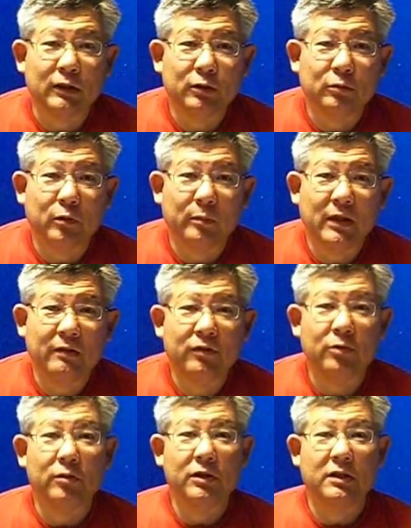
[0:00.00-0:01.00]
you will be
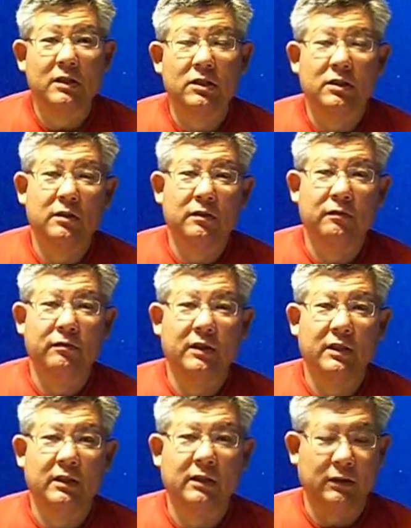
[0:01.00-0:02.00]
viewing this
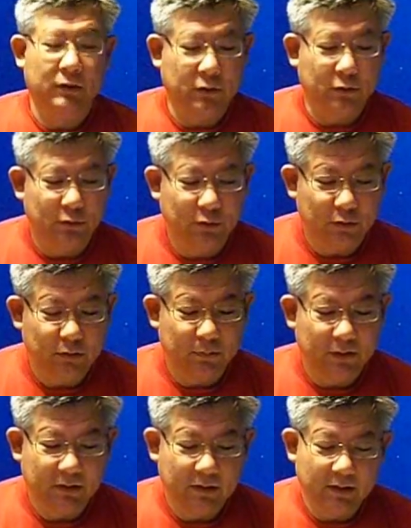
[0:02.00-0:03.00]
via YouTube
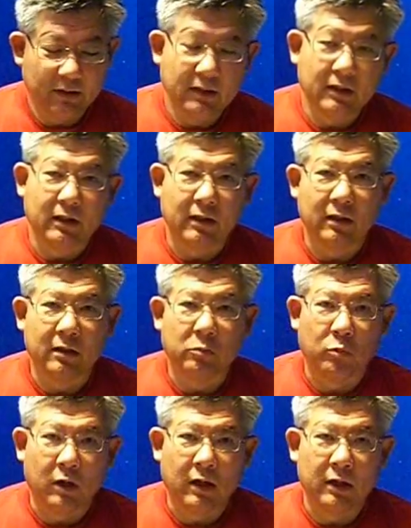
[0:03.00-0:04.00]

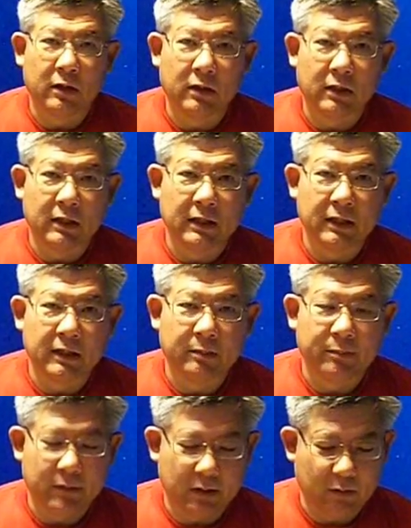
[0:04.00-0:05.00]
while I
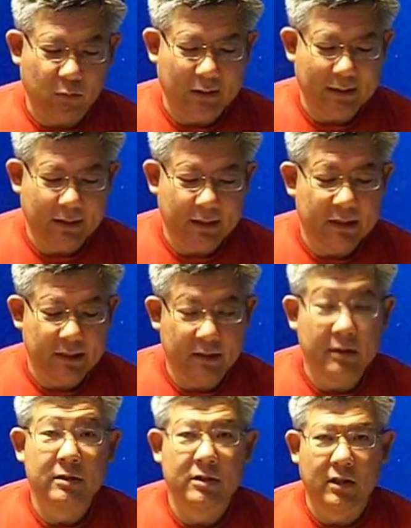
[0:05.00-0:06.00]
am away
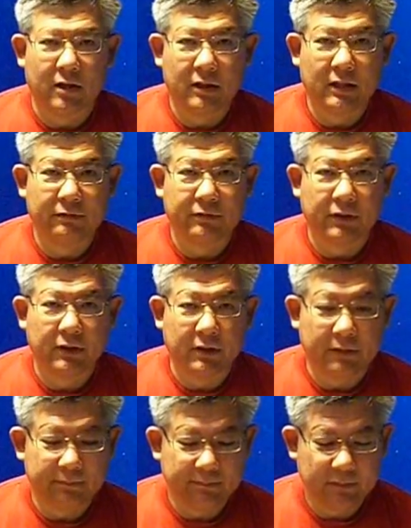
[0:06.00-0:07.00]
in South
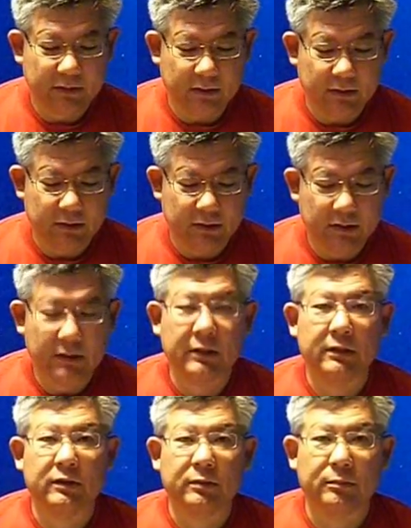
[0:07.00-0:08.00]
Africa and
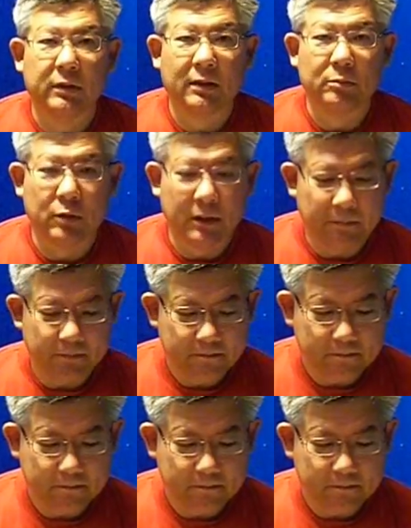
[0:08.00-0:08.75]
in Zimbabwe.